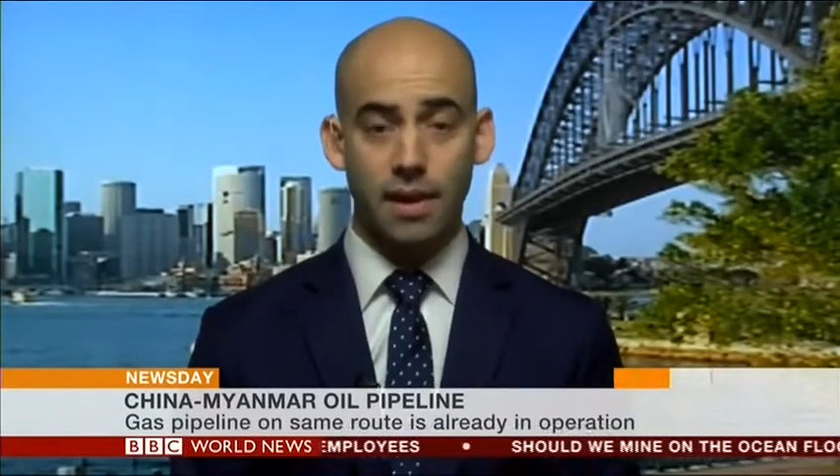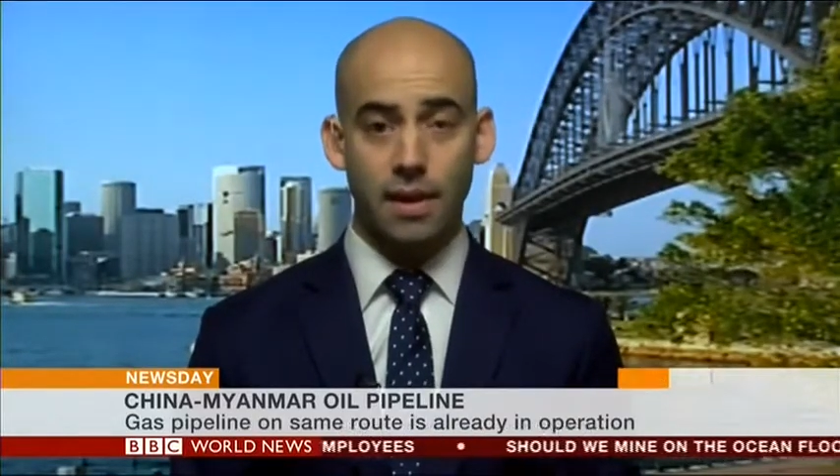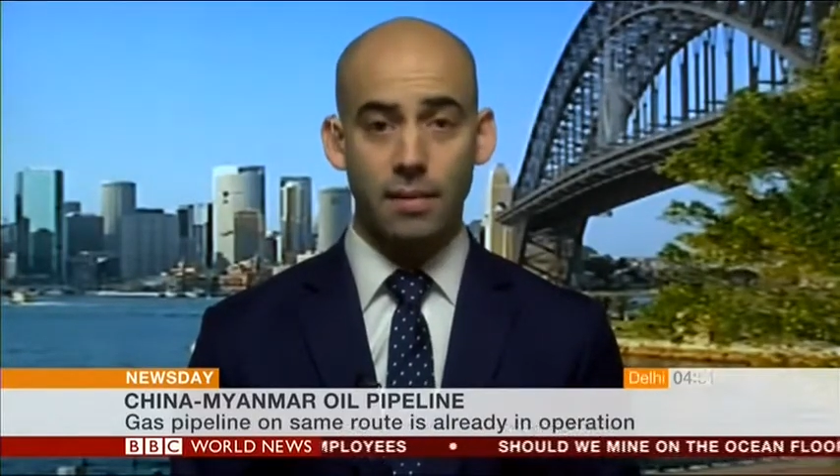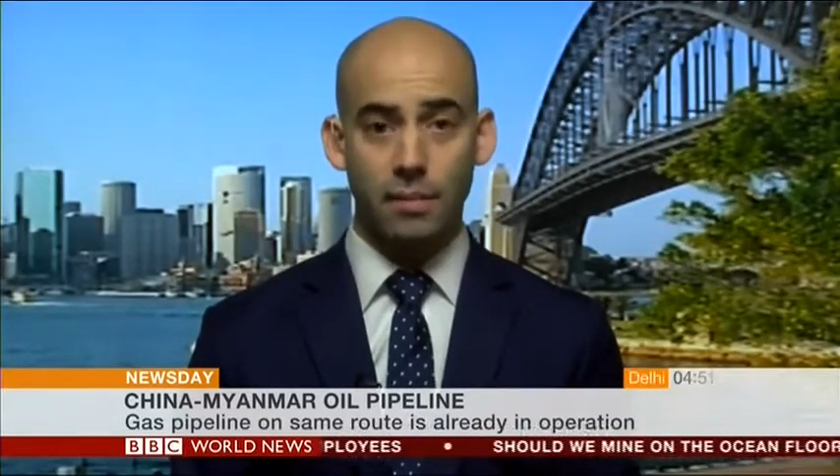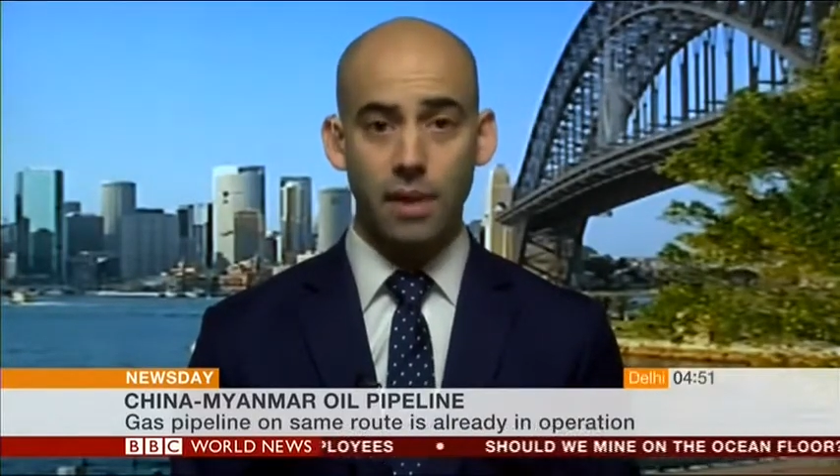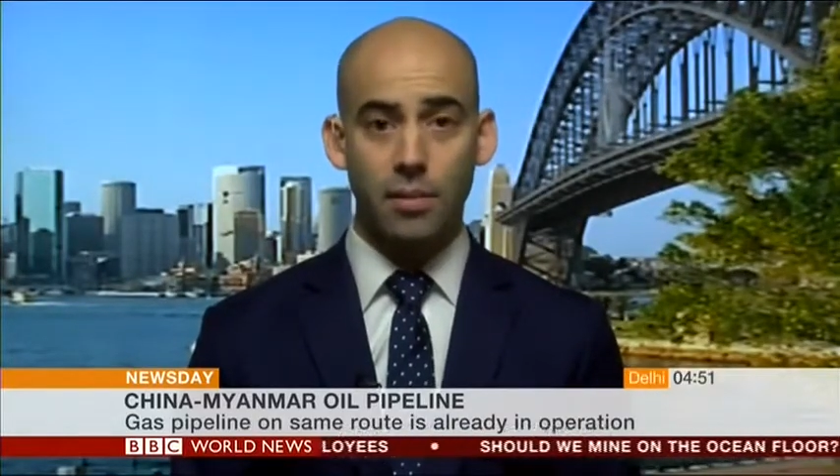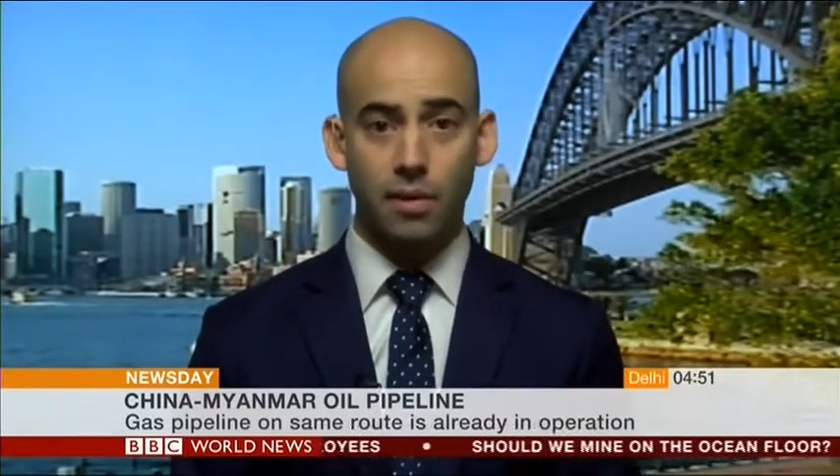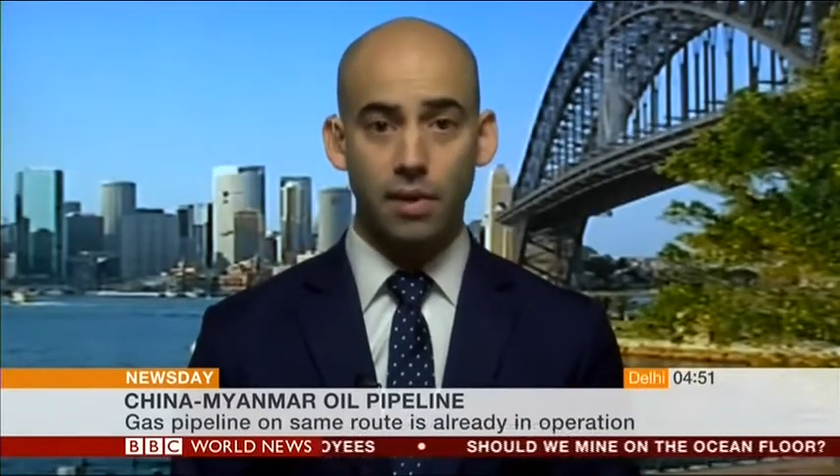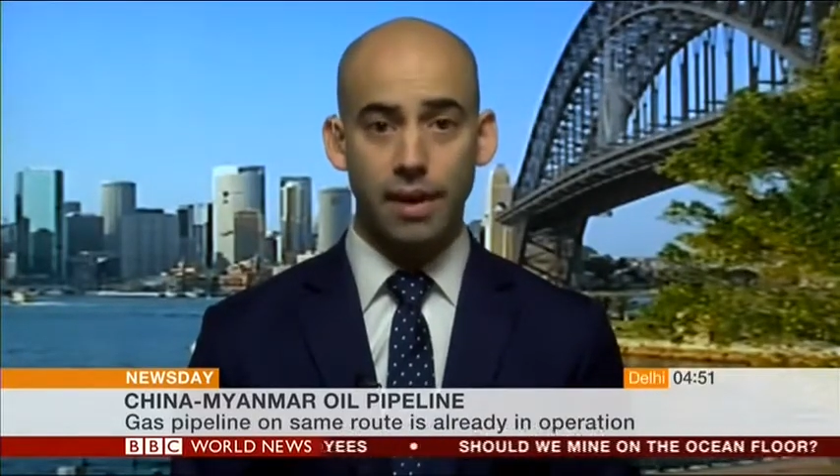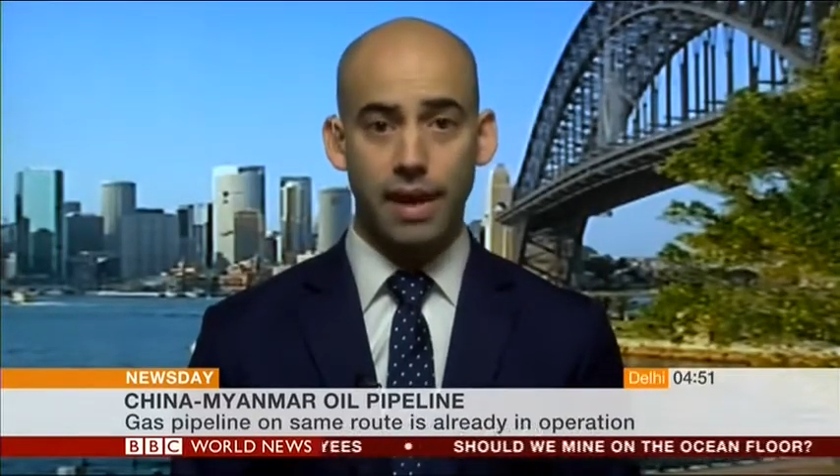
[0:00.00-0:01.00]
Myanmar
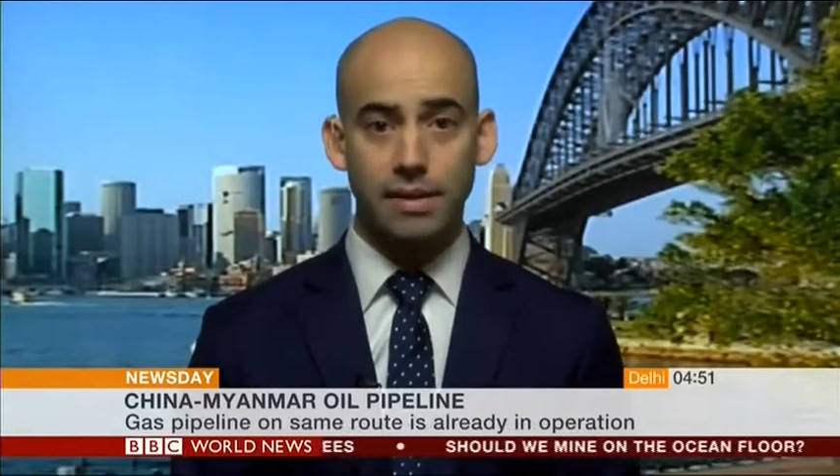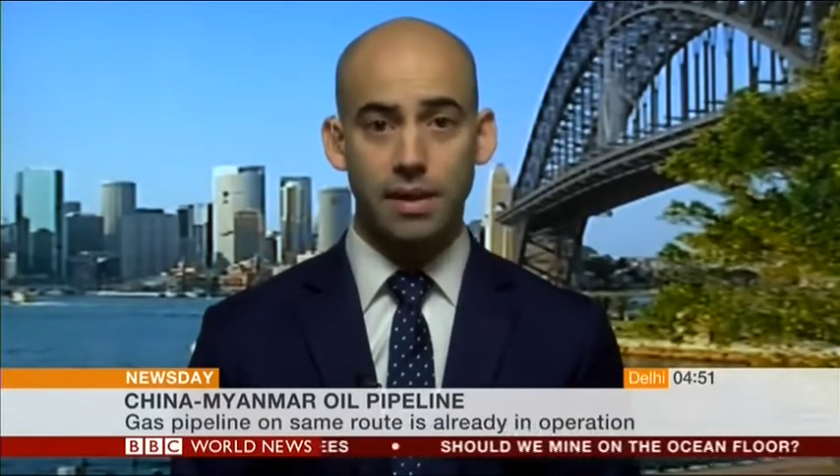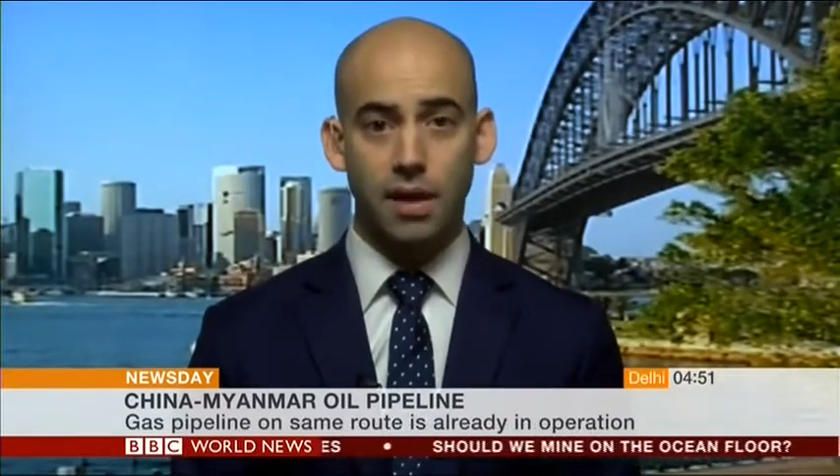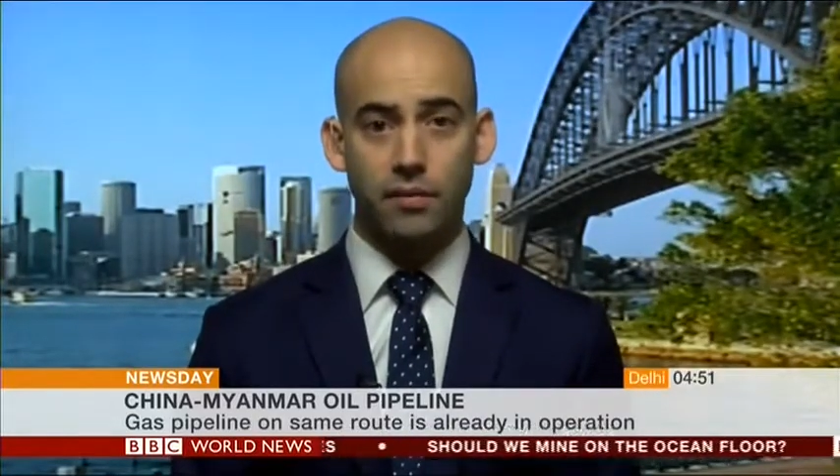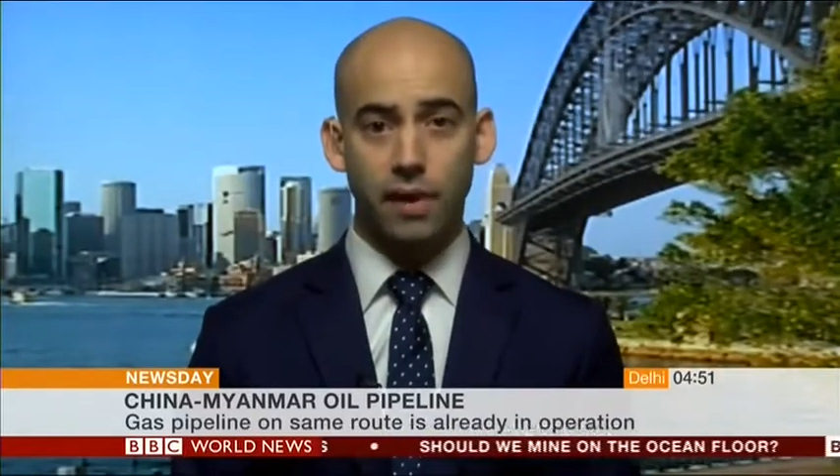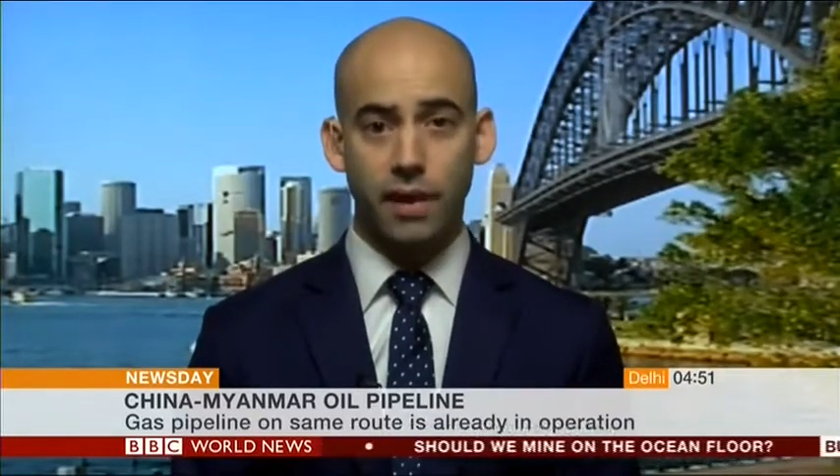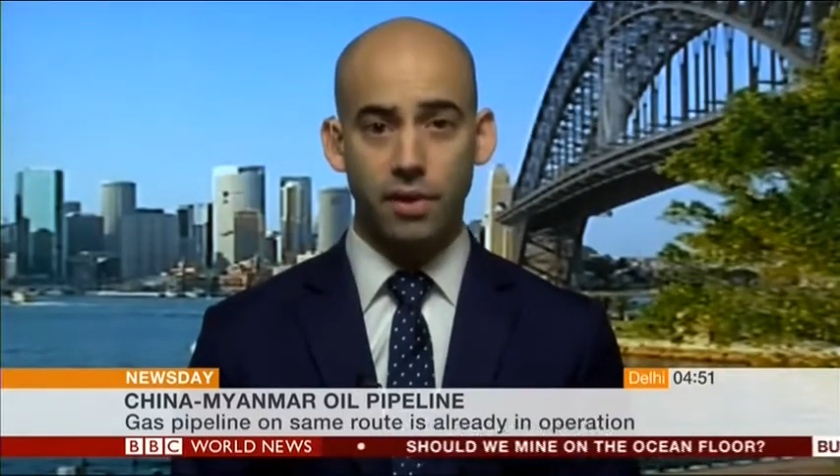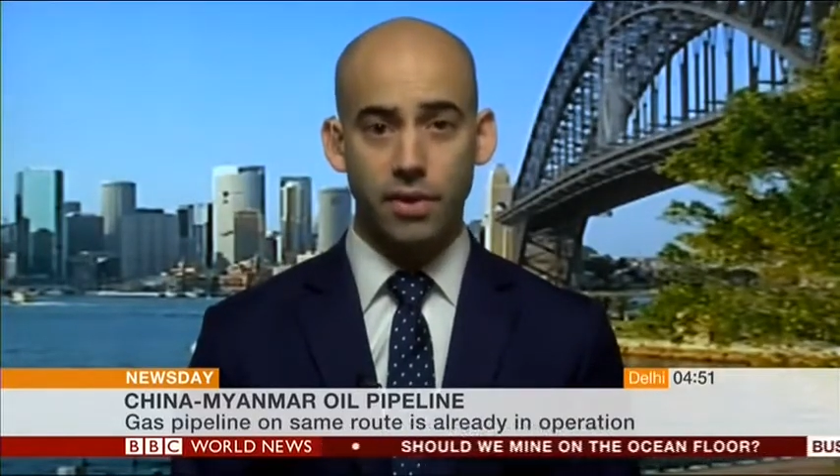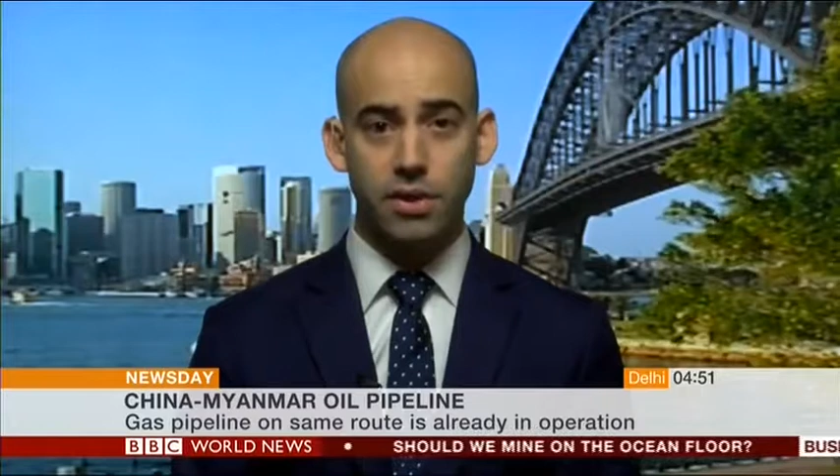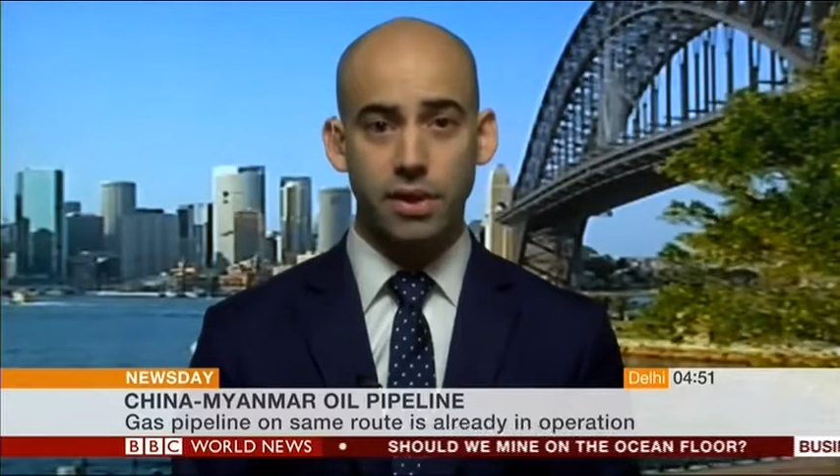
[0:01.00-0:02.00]
really has a lot of
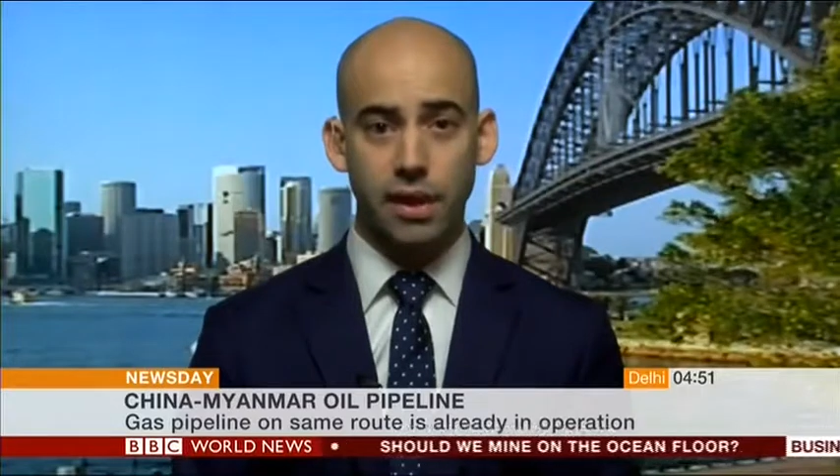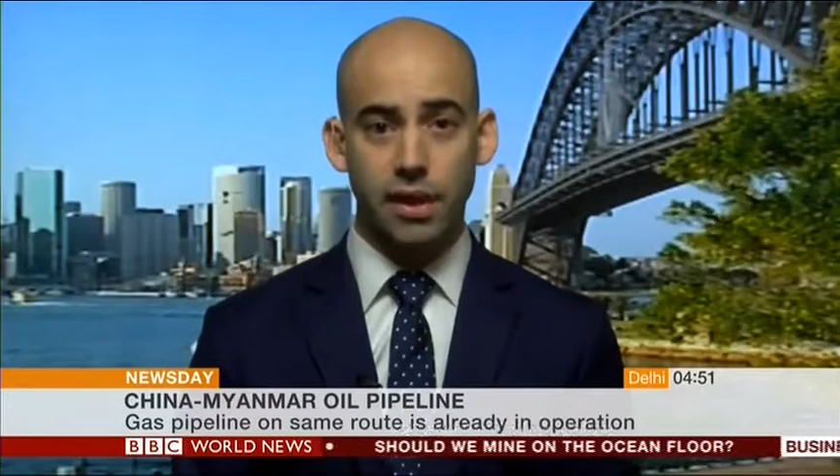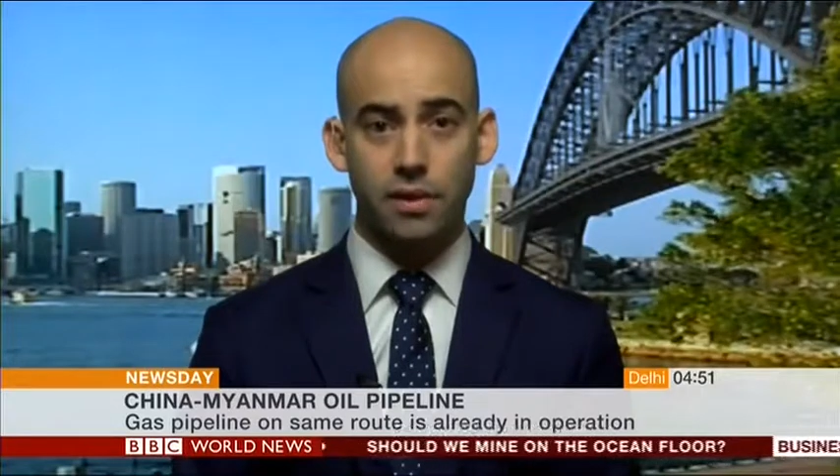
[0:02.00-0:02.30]
leverage here.